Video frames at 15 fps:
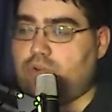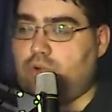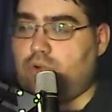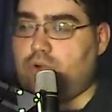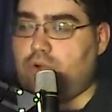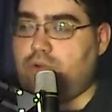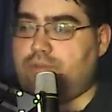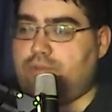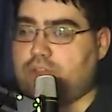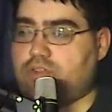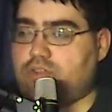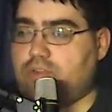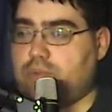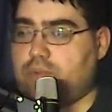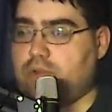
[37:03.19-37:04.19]
or
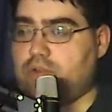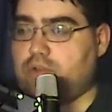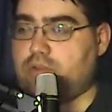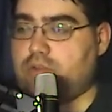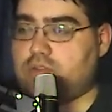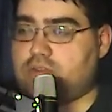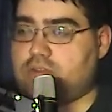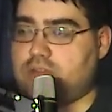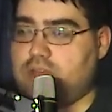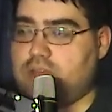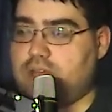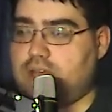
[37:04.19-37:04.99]
vegetables?